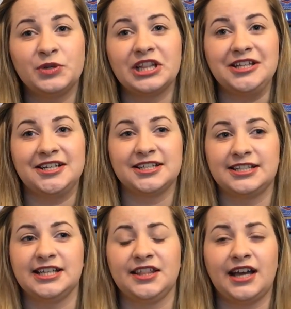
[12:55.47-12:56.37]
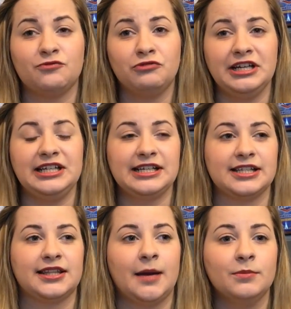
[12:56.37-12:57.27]
but at the end of the day that really
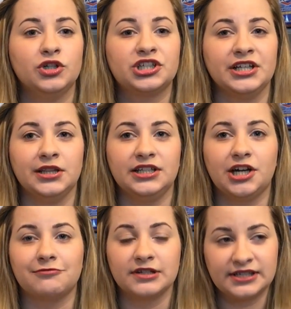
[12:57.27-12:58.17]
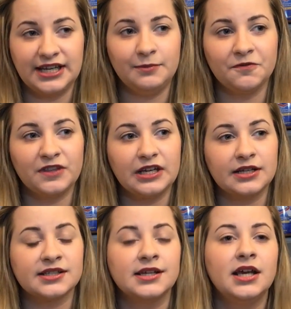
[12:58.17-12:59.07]
isn't that much in the general scheme of
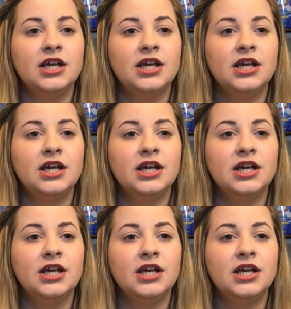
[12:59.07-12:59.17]
things.